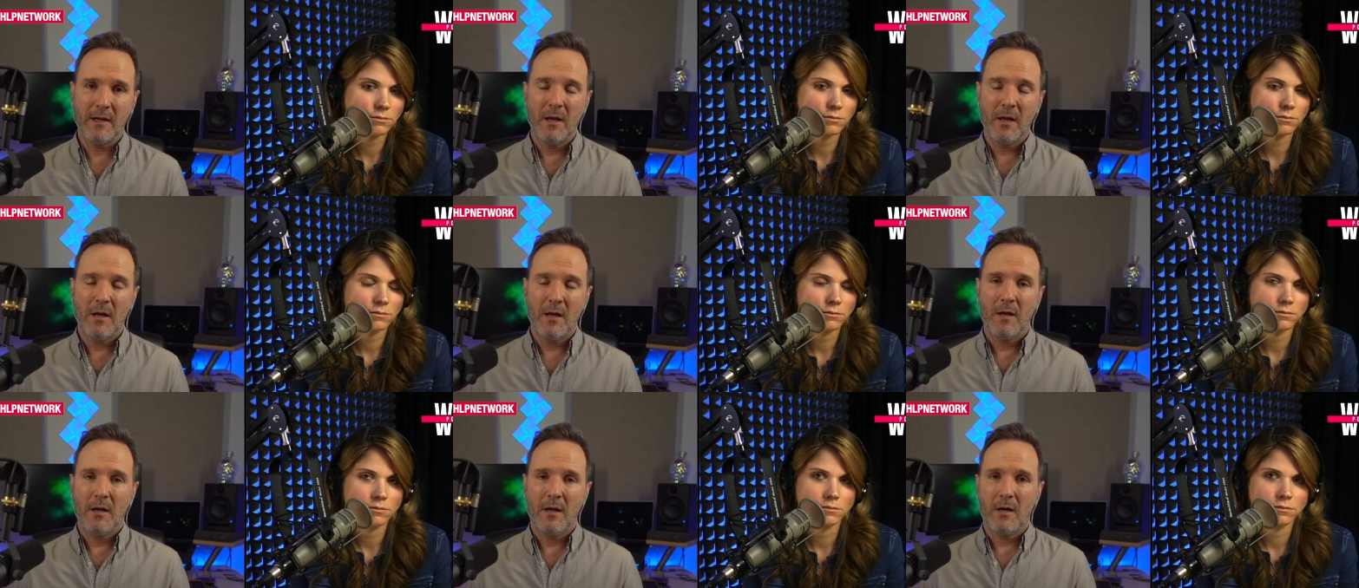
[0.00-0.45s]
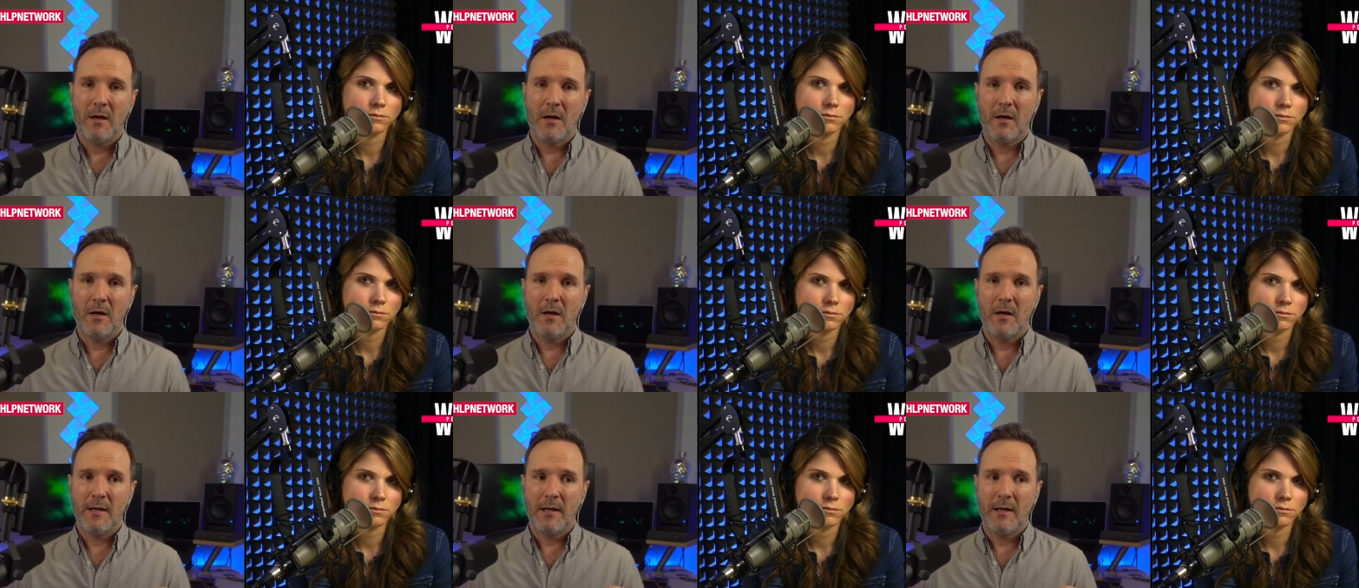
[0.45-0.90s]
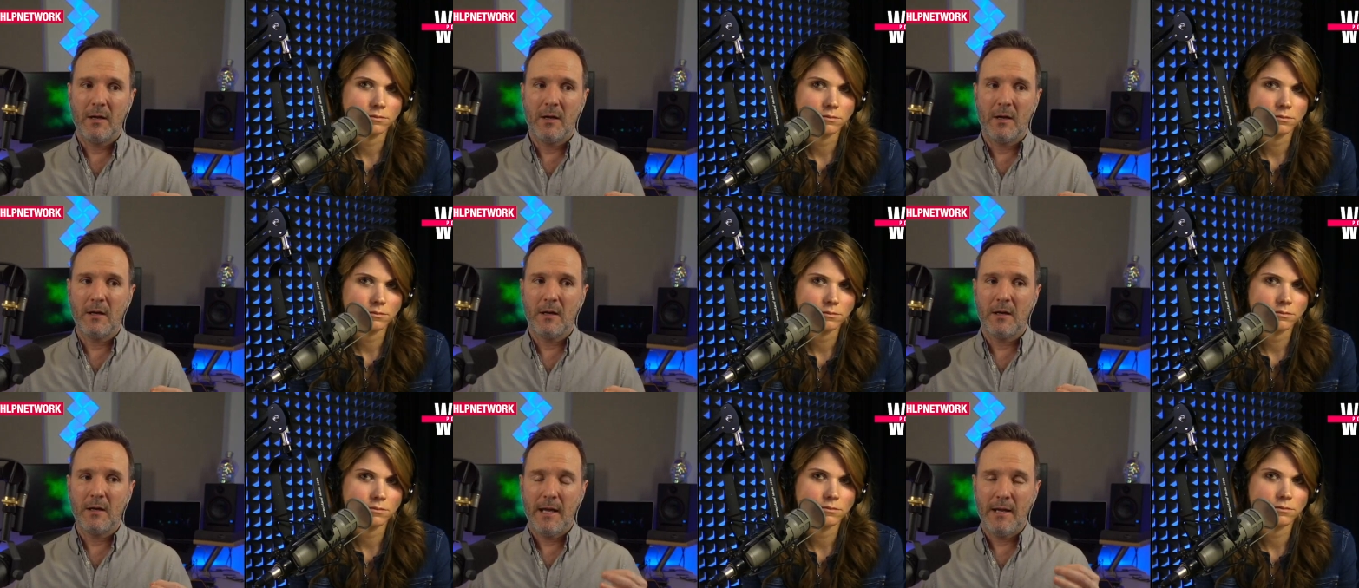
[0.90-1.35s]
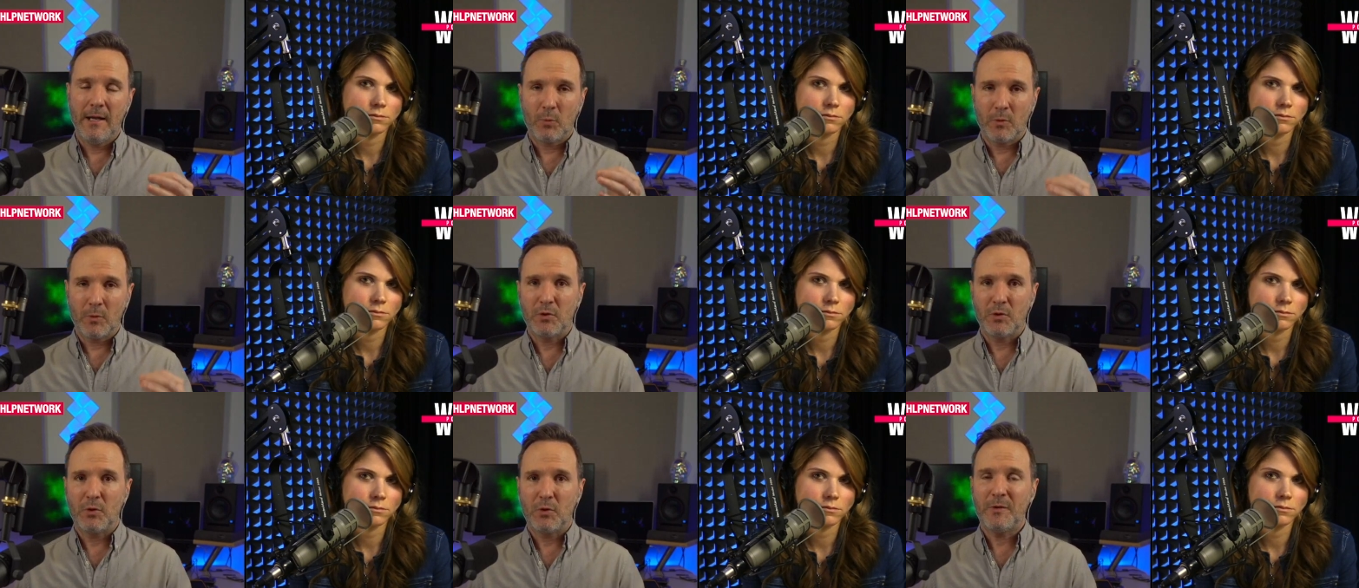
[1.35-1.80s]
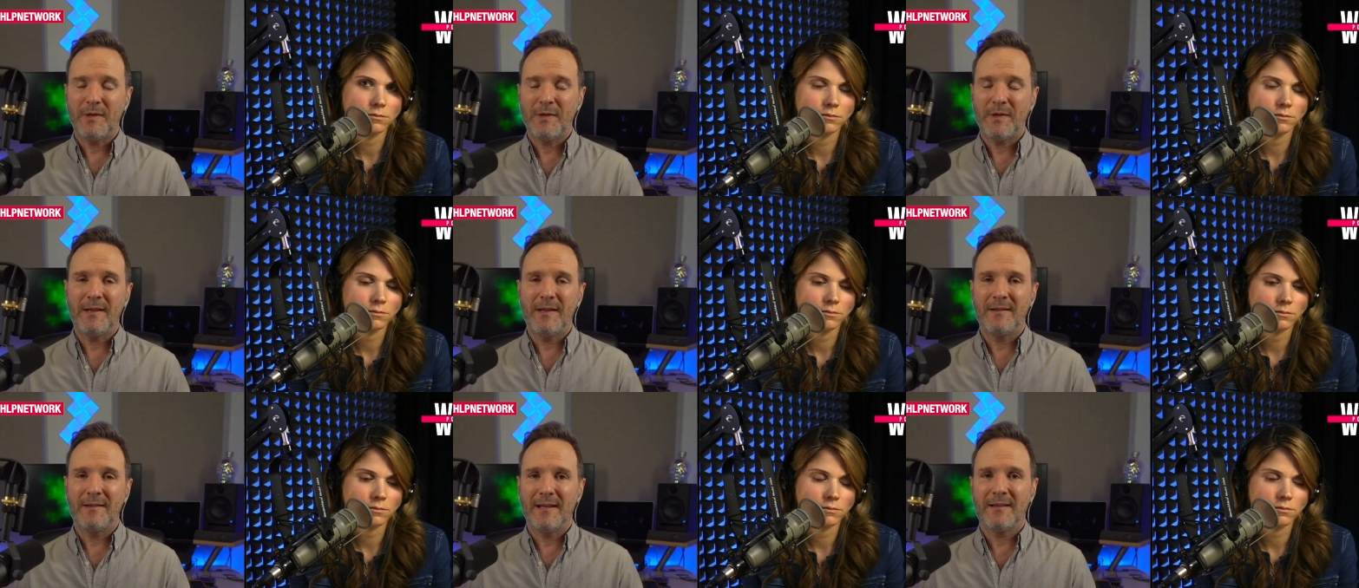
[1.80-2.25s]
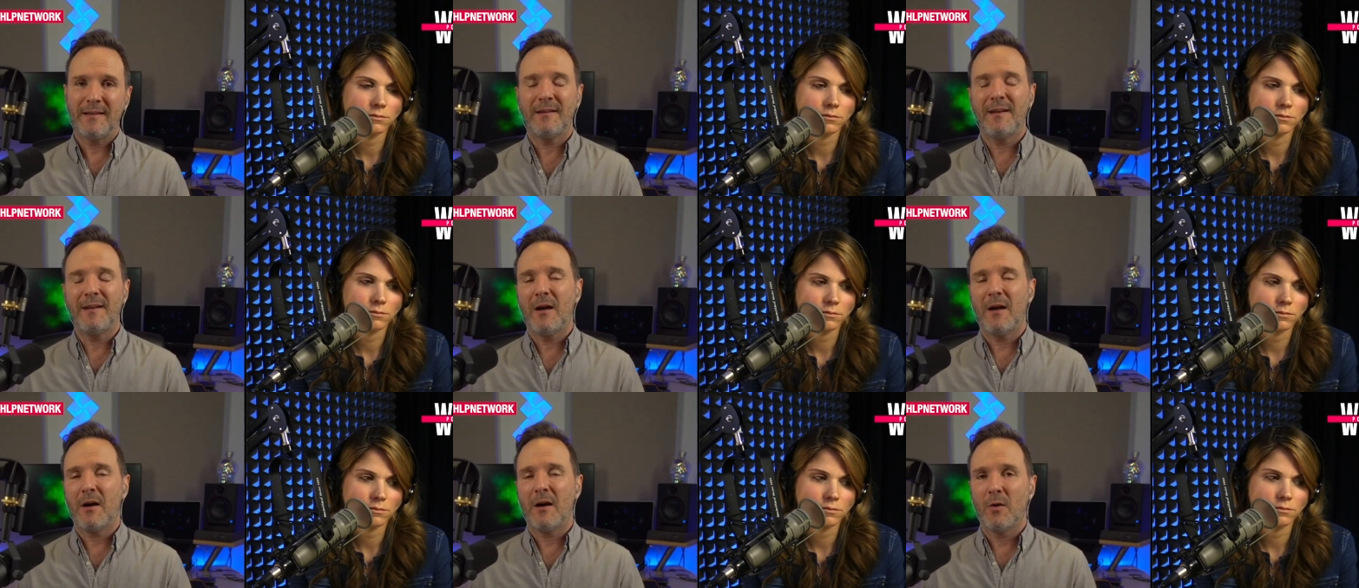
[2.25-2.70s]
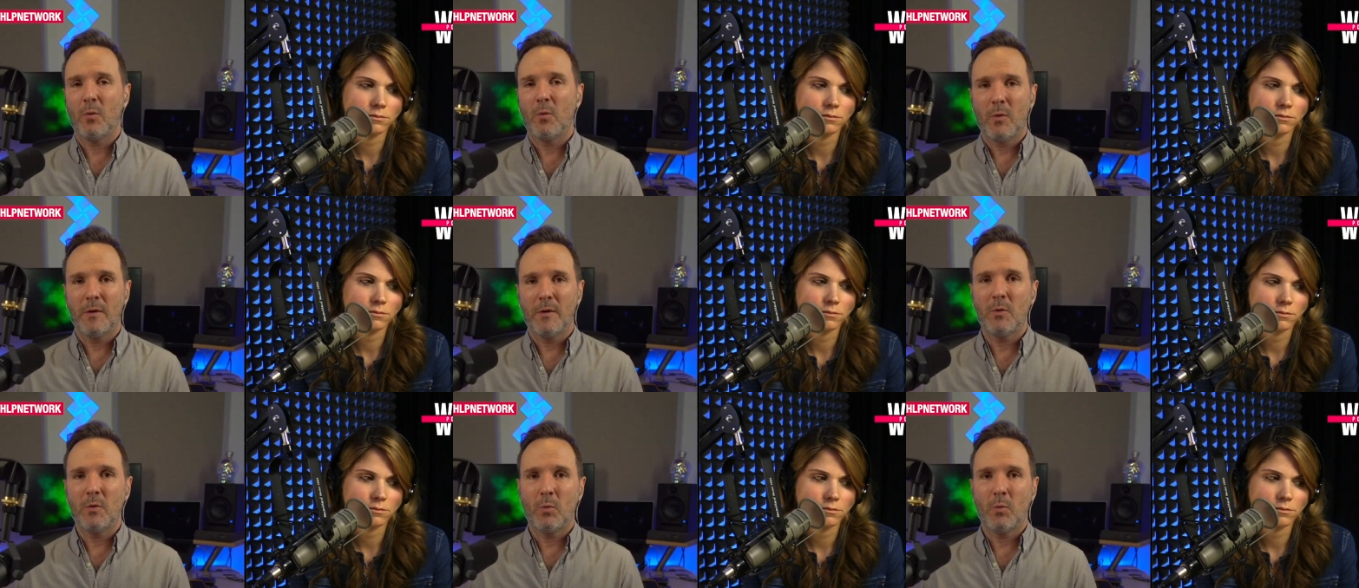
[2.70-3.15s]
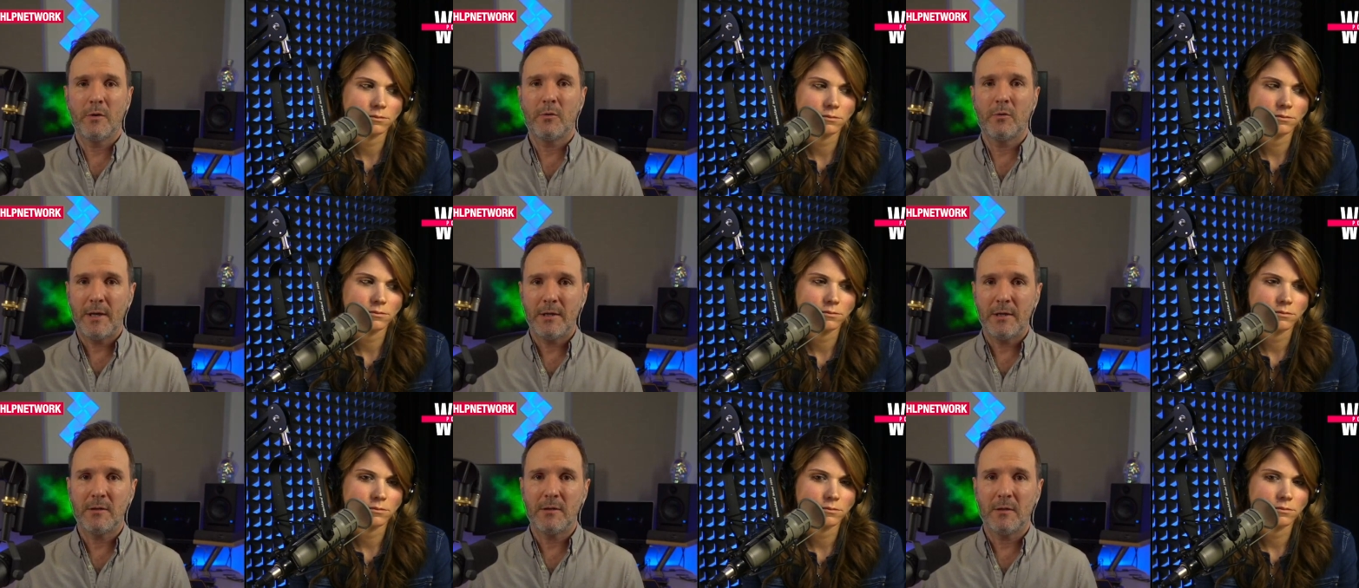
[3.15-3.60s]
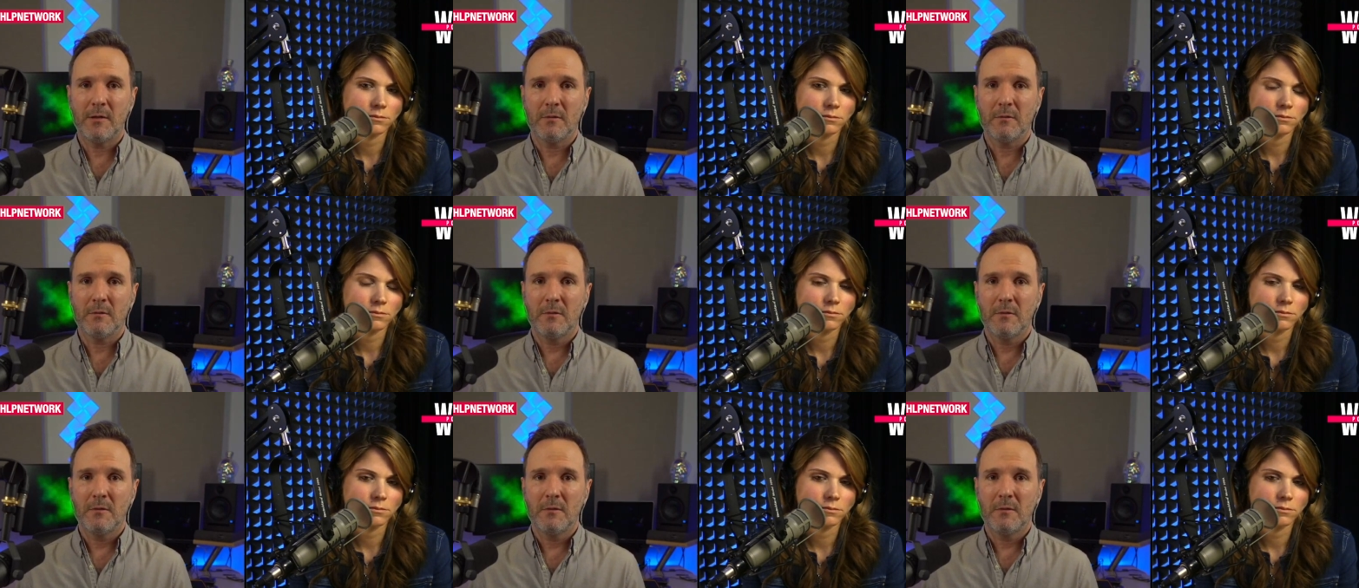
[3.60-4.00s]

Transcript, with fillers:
Speaker 1: it, and reducing the density on a 1-to-1 ratio.